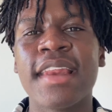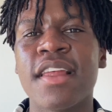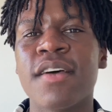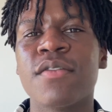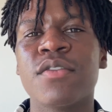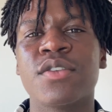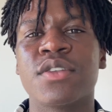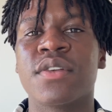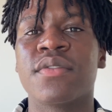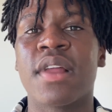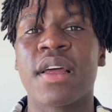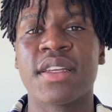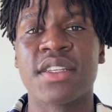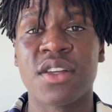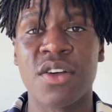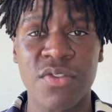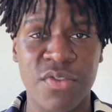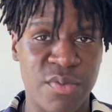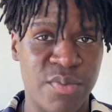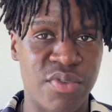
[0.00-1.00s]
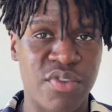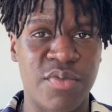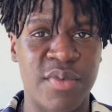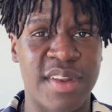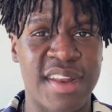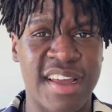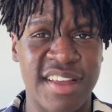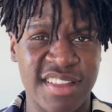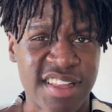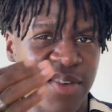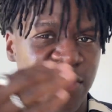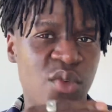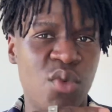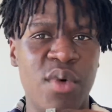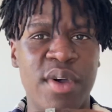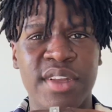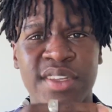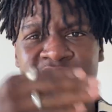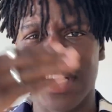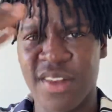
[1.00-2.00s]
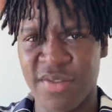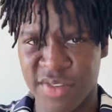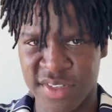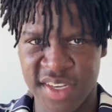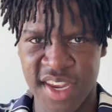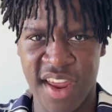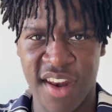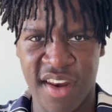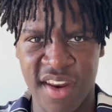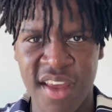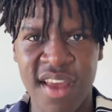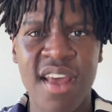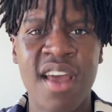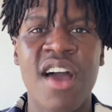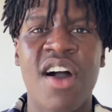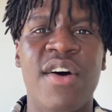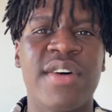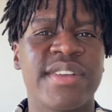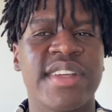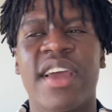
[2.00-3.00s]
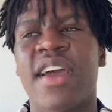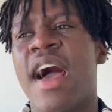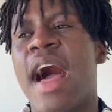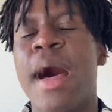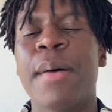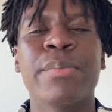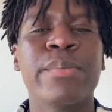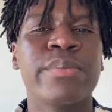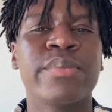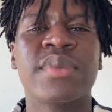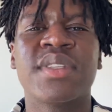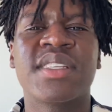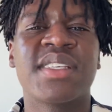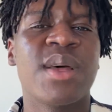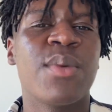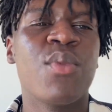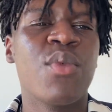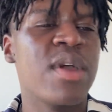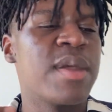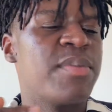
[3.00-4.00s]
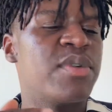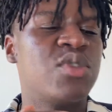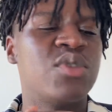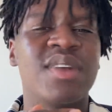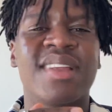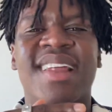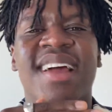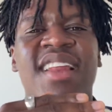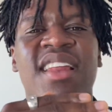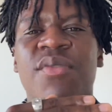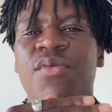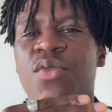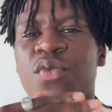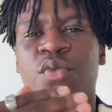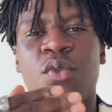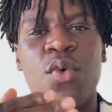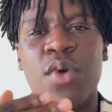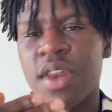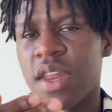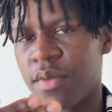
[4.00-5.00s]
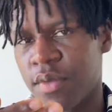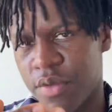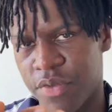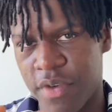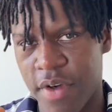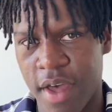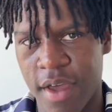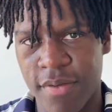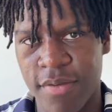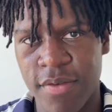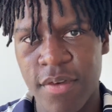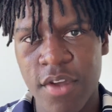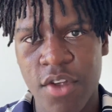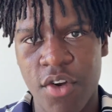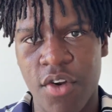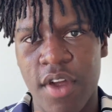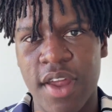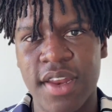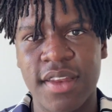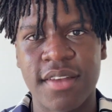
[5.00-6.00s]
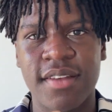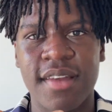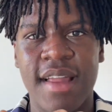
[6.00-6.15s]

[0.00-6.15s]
levels of like self-improvement, like level 1 to level 10, I was like, I'm somewhere between like level 4 and level 5, right?